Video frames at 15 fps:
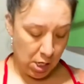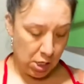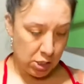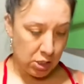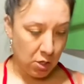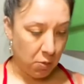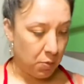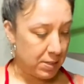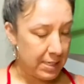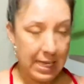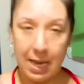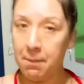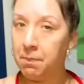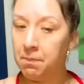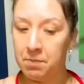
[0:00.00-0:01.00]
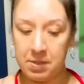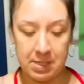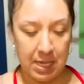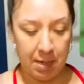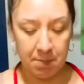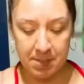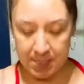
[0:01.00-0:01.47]
So
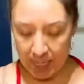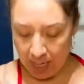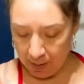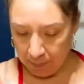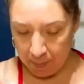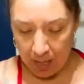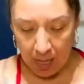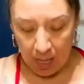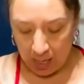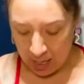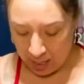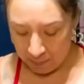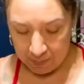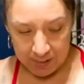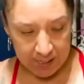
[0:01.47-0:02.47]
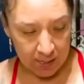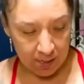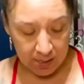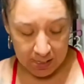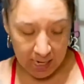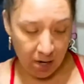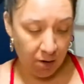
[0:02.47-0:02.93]
same step,
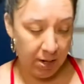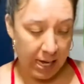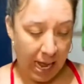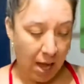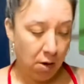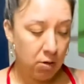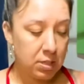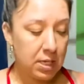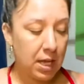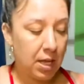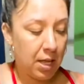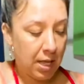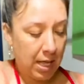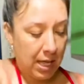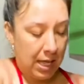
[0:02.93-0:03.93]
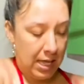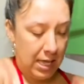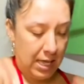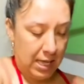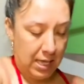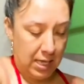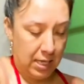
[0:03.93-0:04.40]
tear it out,
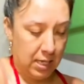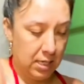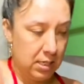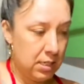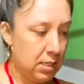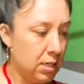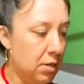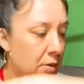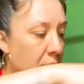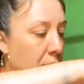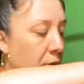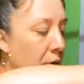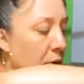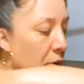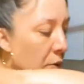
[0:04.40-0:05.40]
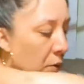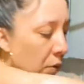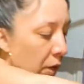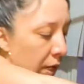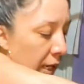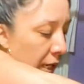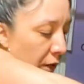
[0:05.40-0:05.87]
and
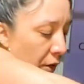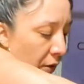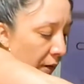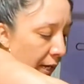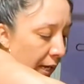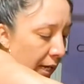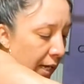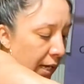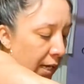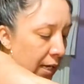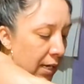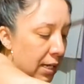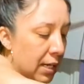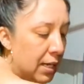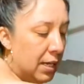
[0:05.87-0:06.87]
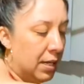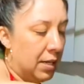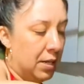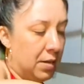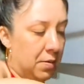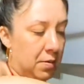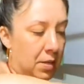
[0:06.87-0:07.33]
we're gonna go ahead.
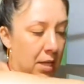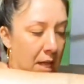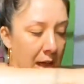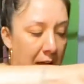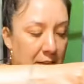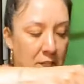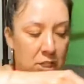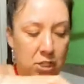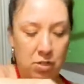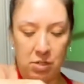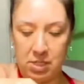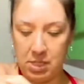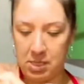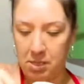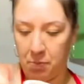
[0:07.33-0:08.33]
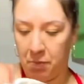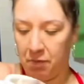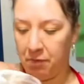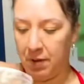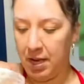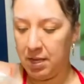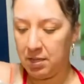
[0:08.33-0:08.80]
I just use this to
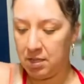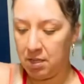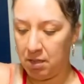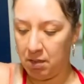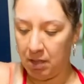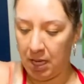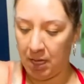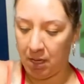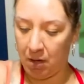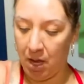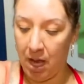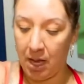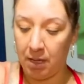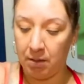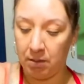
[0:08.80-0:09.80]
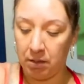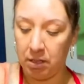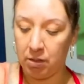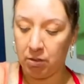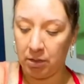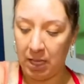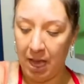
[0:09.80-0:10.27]
prevent, like, I
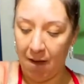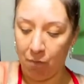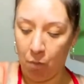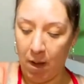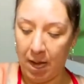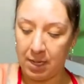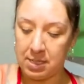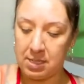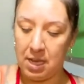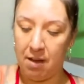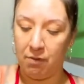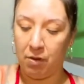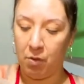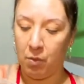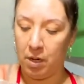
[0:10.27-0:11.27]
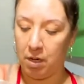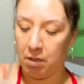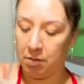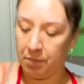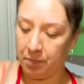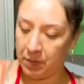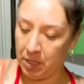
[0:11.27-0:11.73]
literally have wax everywhere
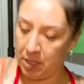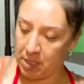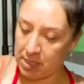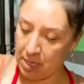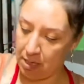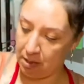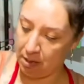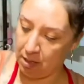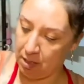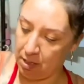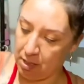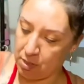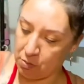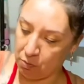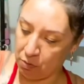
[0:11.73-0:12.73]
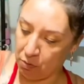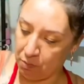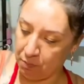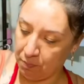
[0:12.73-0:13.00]
in this room.